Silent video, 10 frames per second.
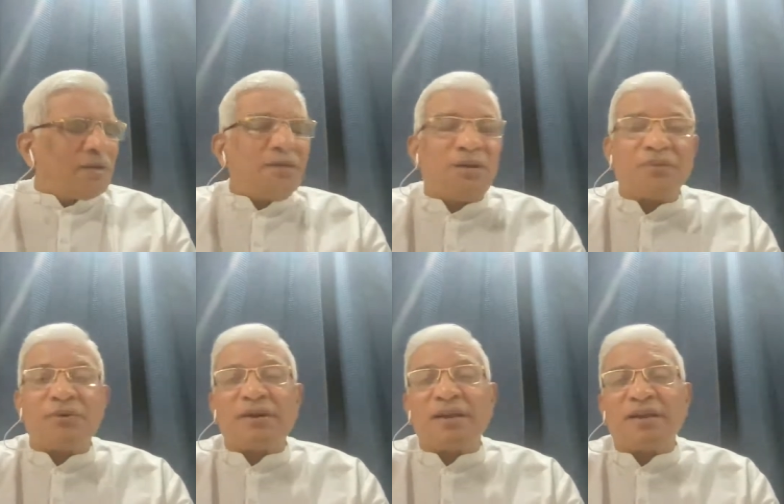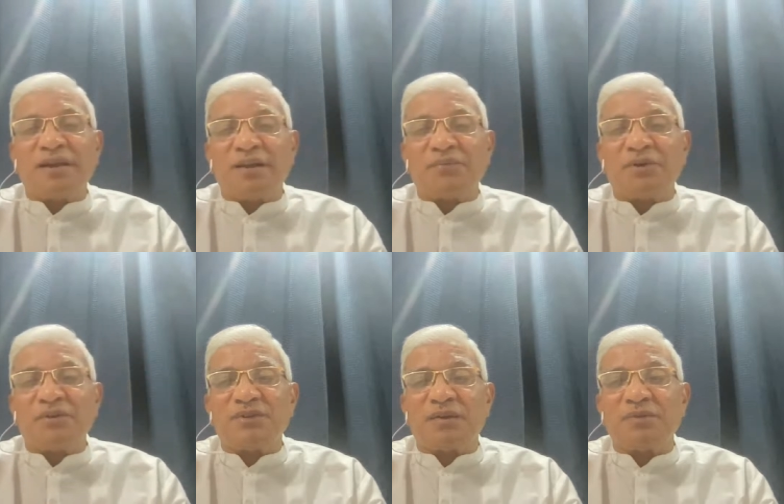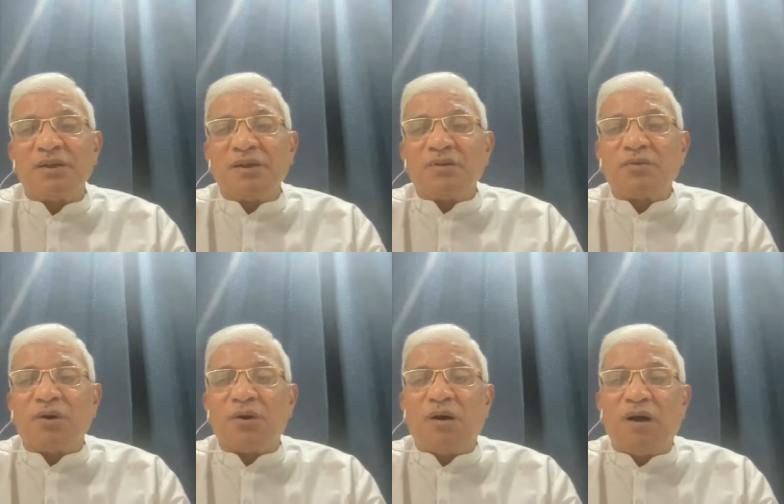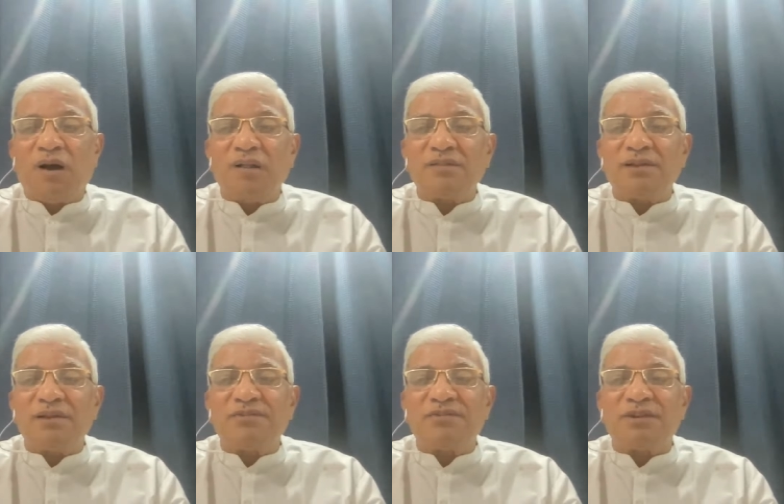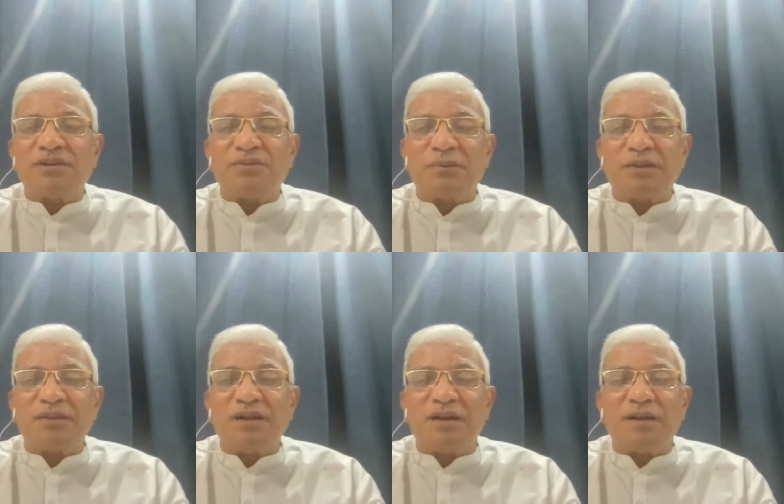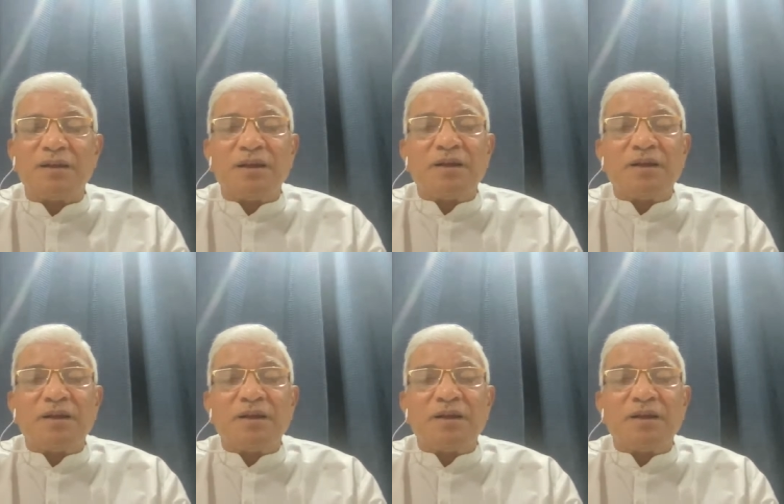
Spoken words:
You have to take care of yourself. So all these things were there.